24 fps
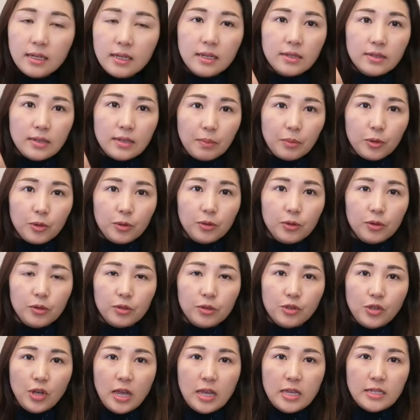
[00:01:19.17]
So I'm going to
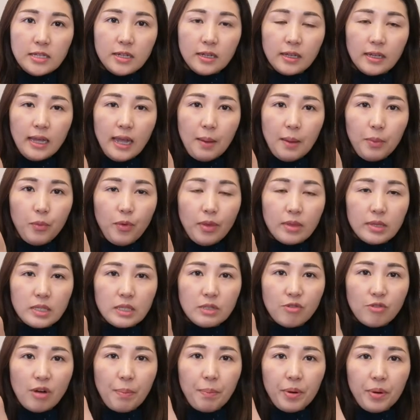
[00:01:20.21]
change the cap with the
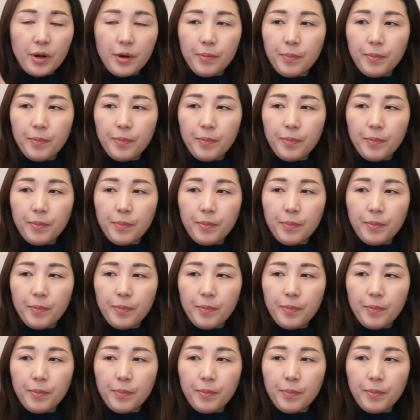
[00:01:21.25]
strapper.